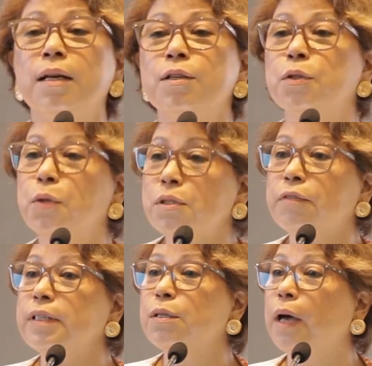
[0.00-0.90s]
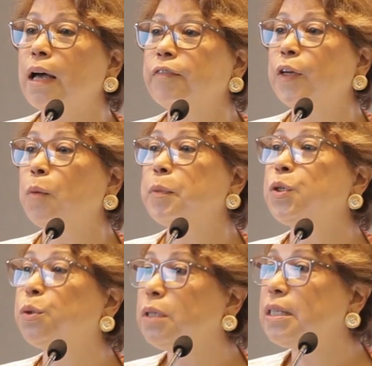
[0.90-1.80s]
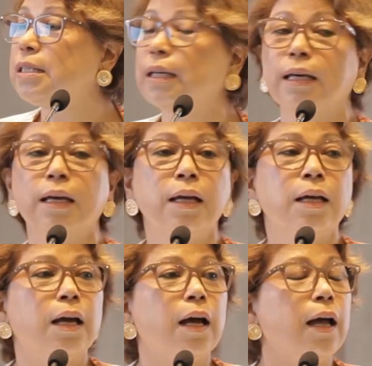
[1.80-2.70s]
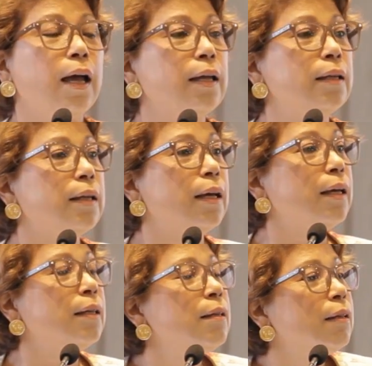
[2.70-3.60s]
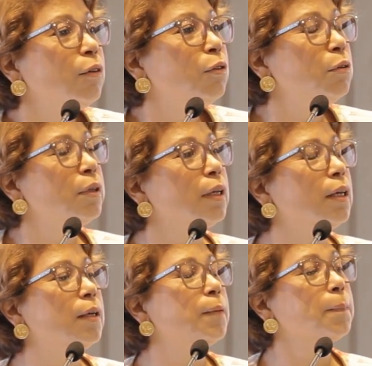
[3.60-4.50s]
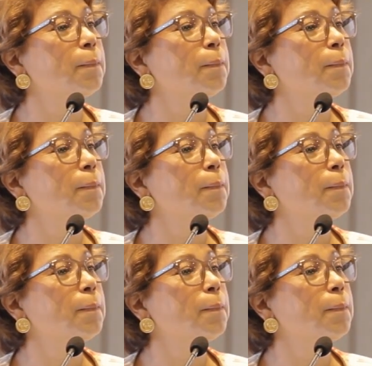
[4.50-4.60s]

So those of us who have the opportunity and, and you know, the,